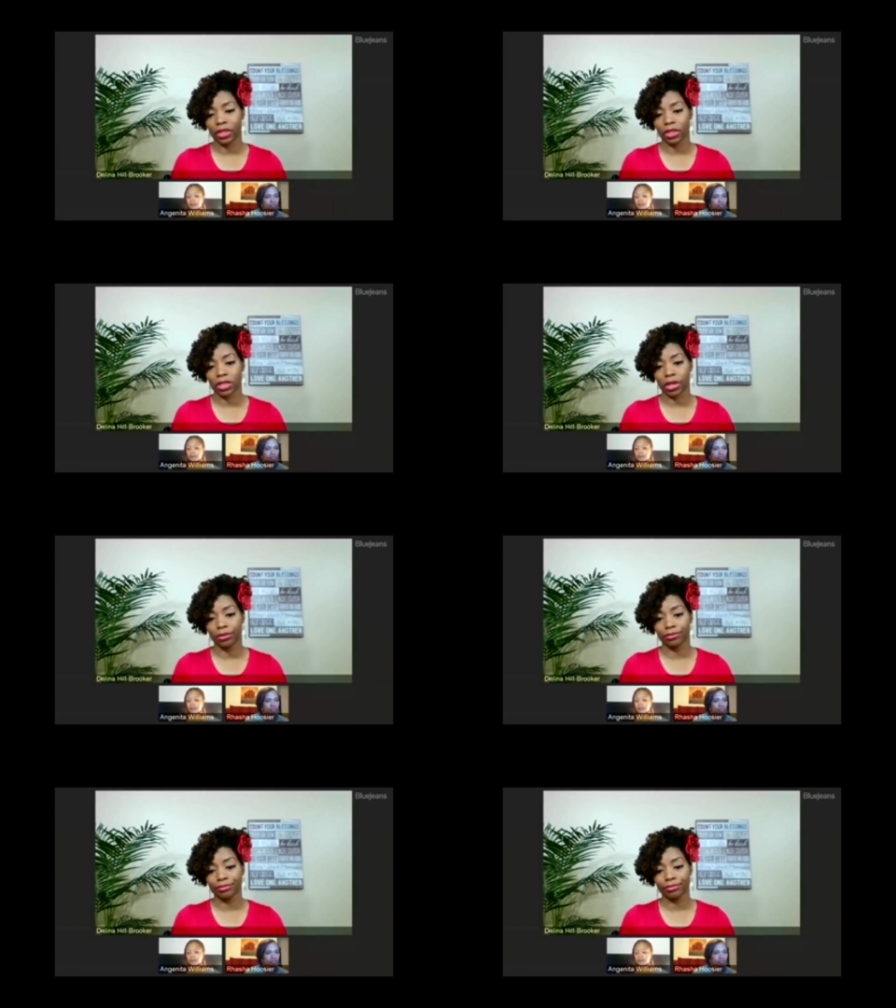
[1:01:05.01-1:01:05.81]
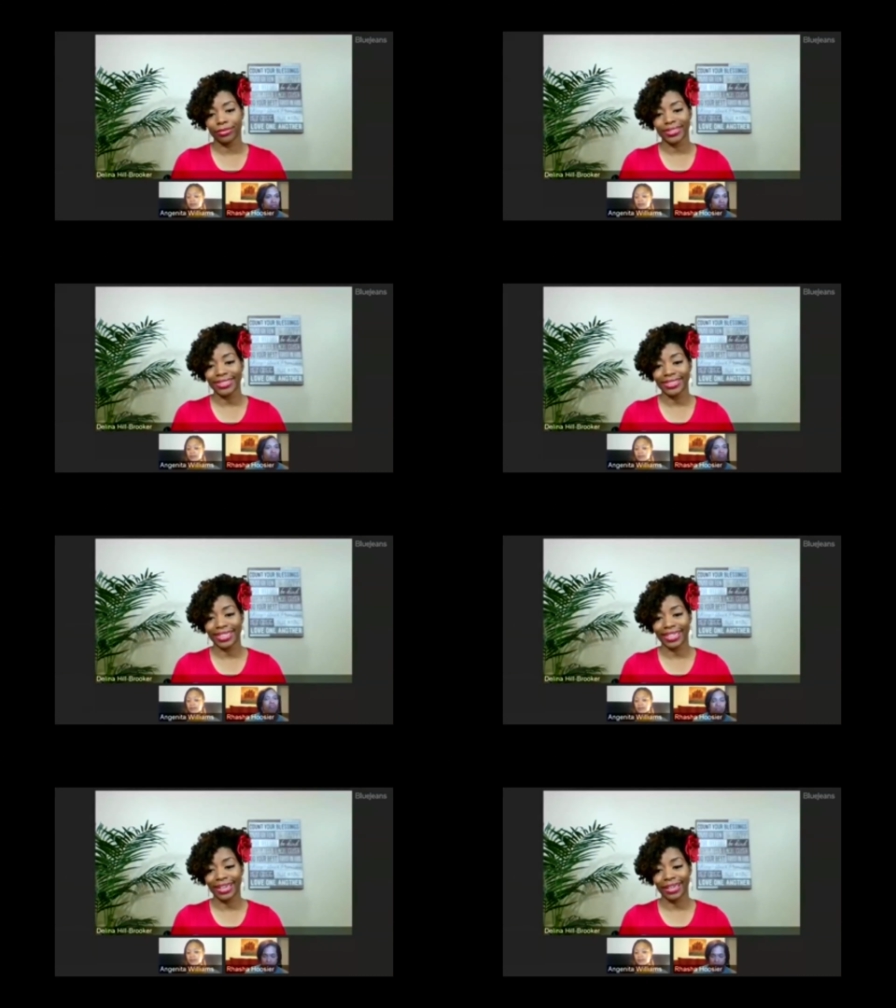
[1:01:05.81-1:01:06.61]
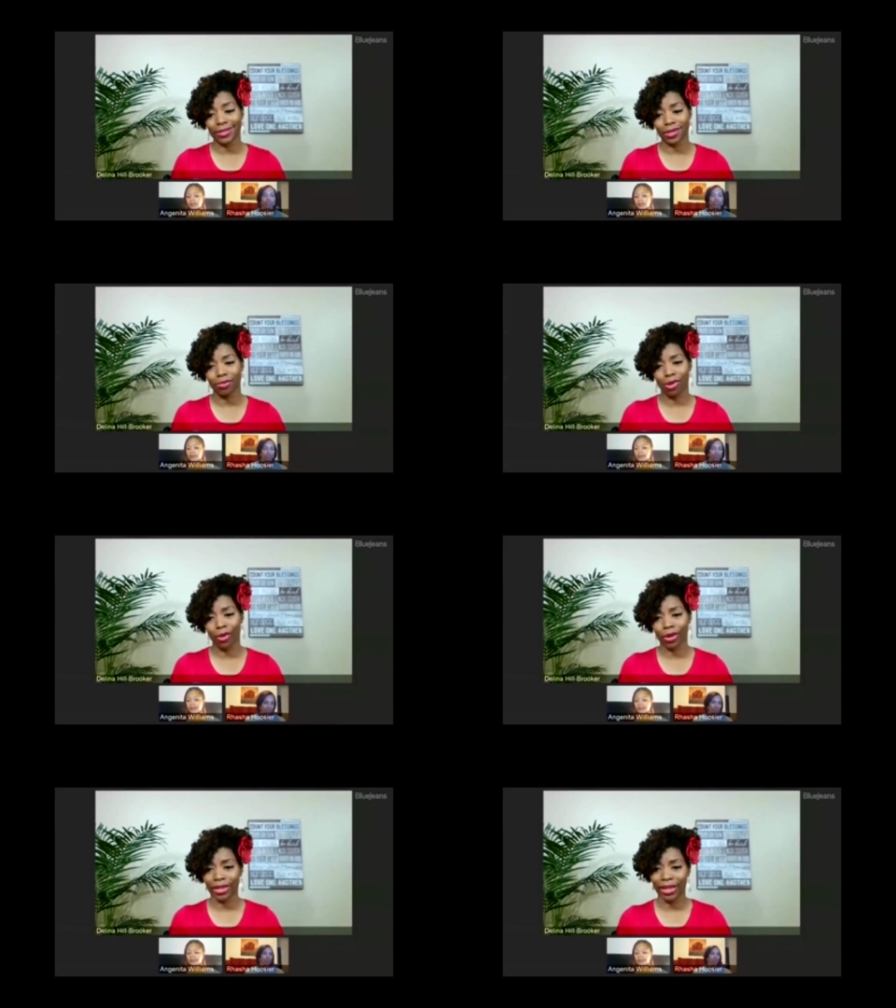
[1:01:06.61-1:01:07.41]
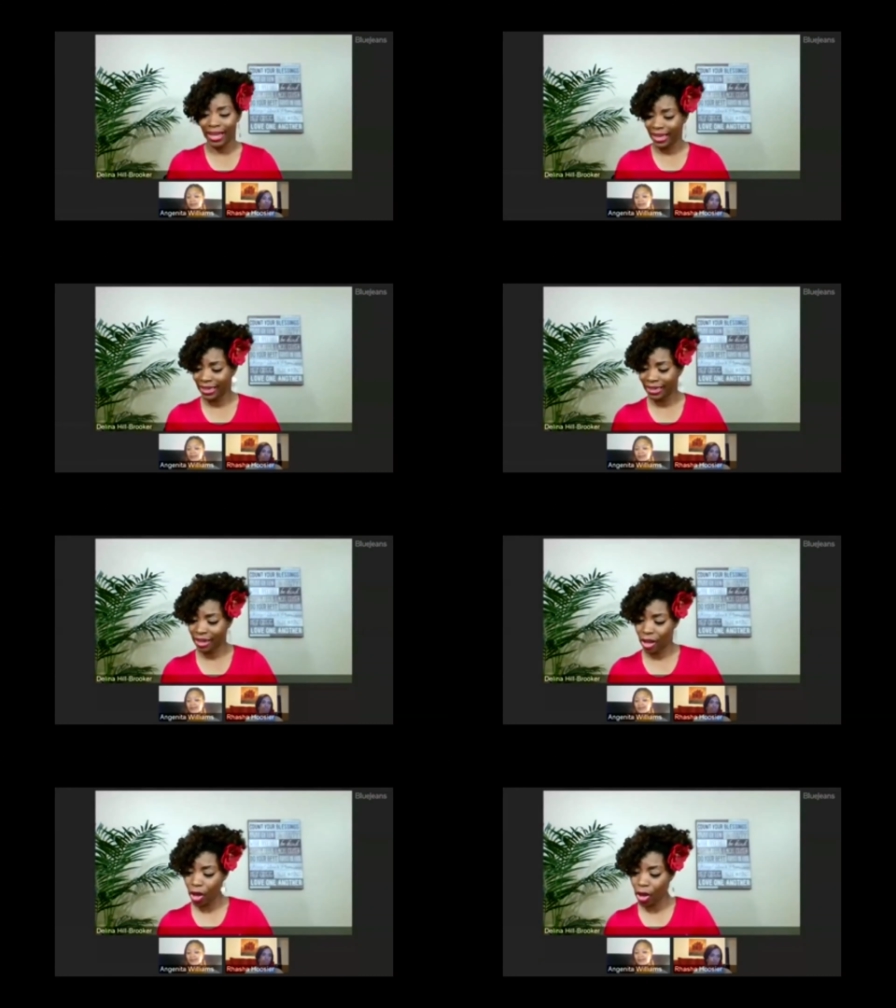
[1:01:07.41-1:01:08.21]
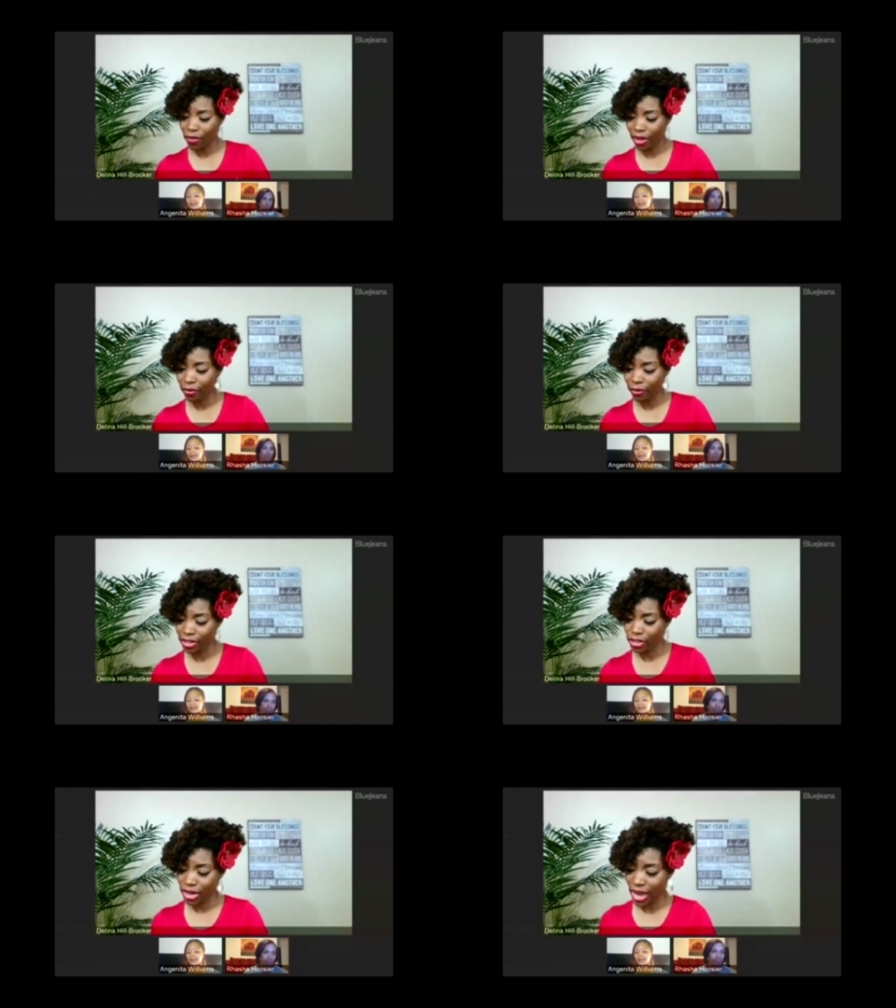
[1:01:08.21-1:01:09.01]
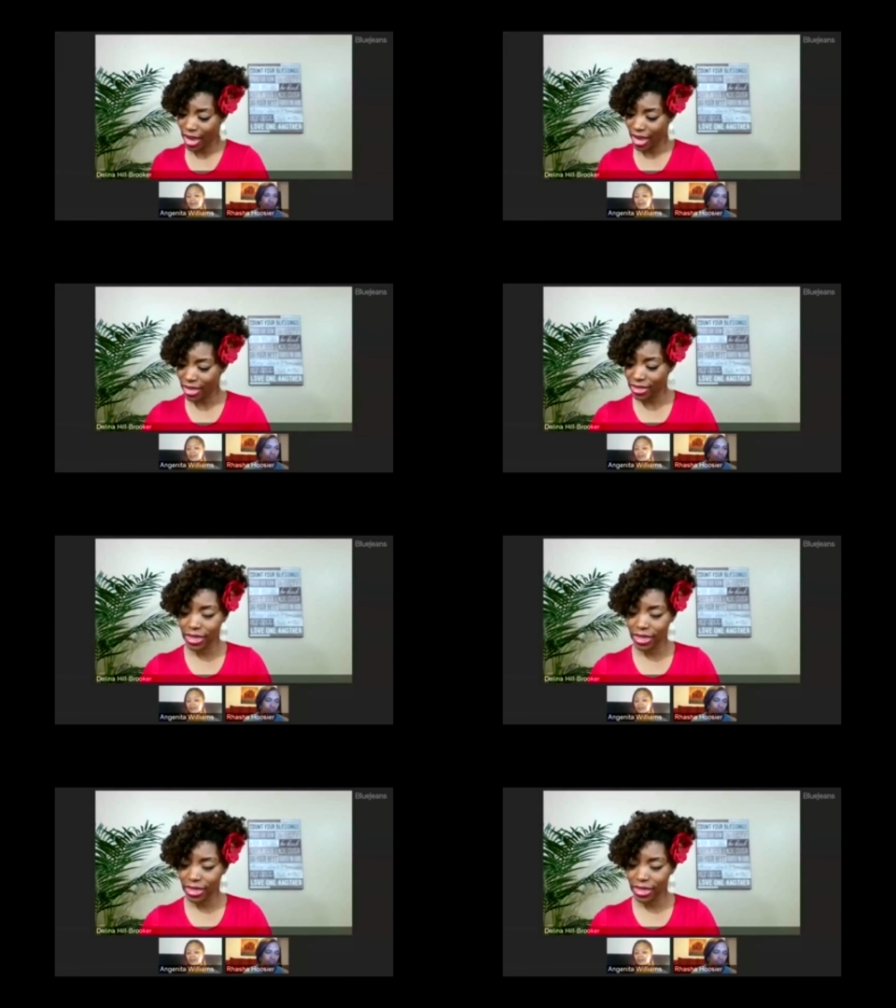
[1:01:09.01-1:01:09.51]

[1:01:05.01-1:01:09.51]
So just get it and support it and all that great jazz.